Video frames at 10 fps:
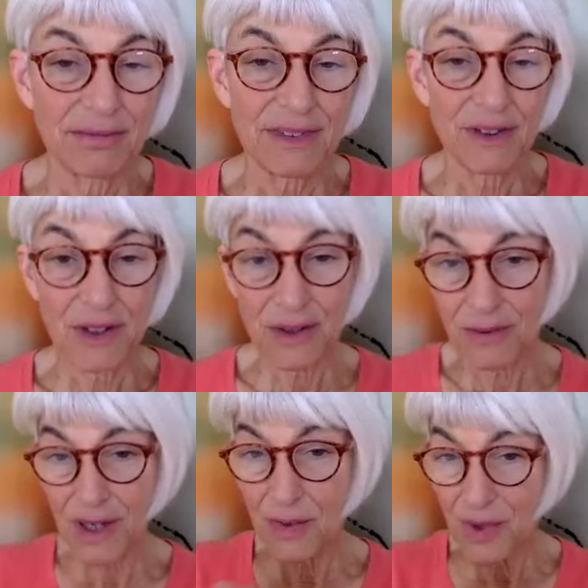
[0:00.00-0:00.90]
So you can
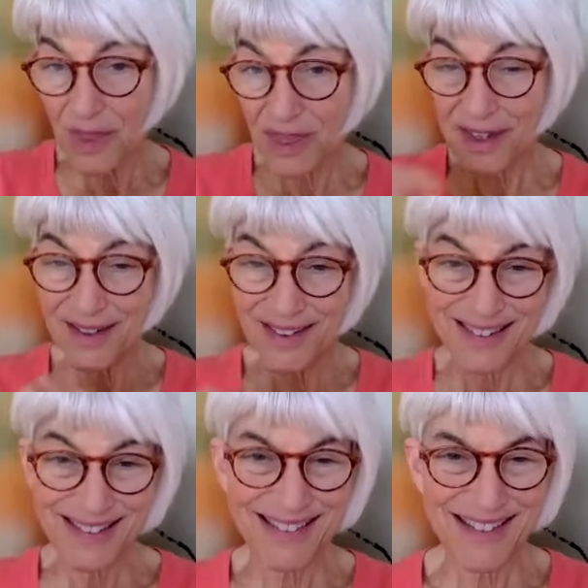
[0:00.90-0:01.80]
write one
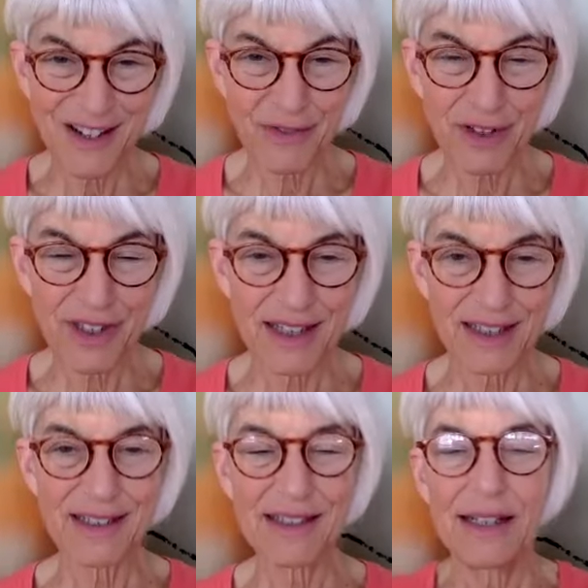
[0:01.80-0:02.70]
thing, several
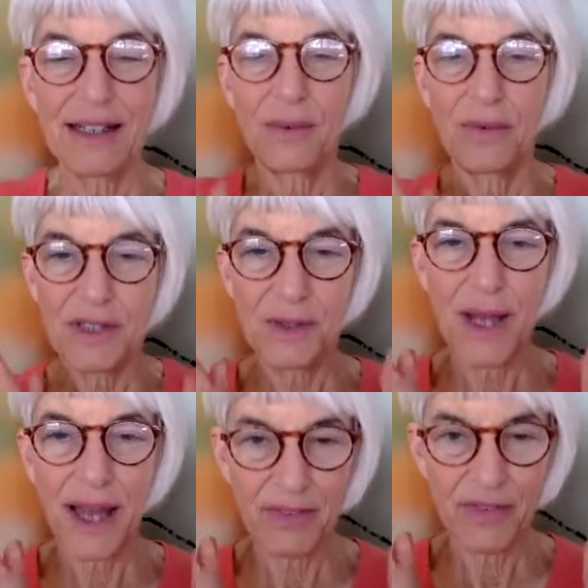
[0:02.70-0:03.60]
things. Once you
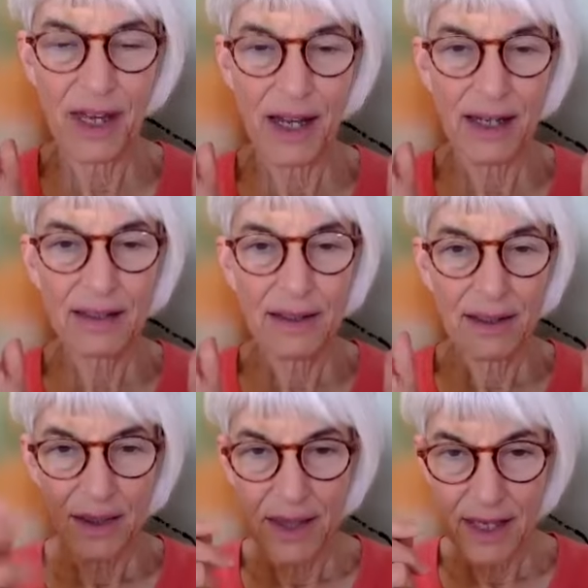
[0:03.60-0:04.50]
have that,
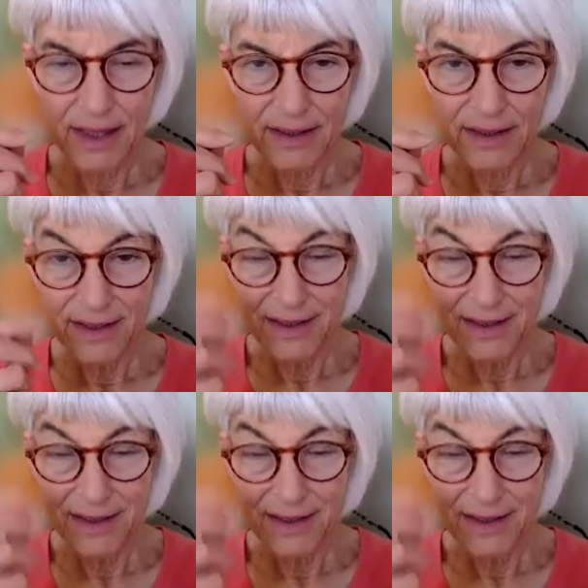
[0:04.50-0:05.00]
then